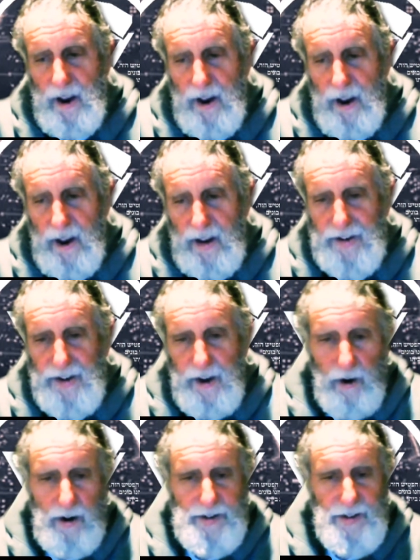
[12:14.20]
He's
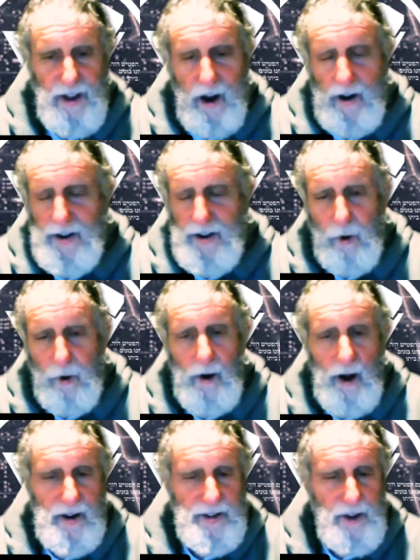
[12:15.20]
here, he's there, he's
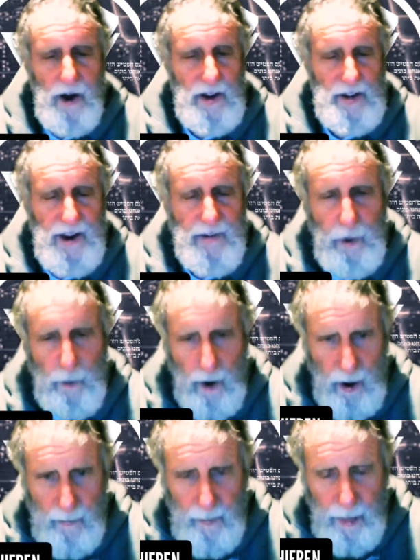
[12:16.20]
nowhere, he's
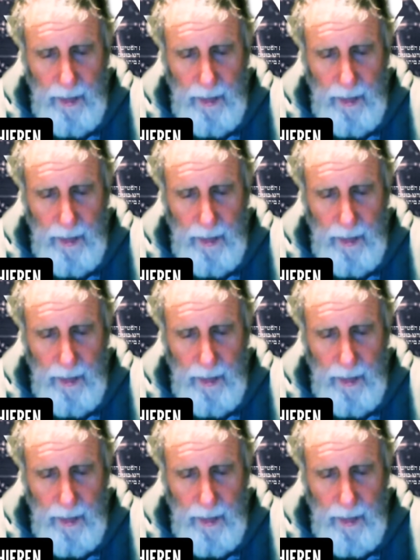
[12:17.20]
everywhere.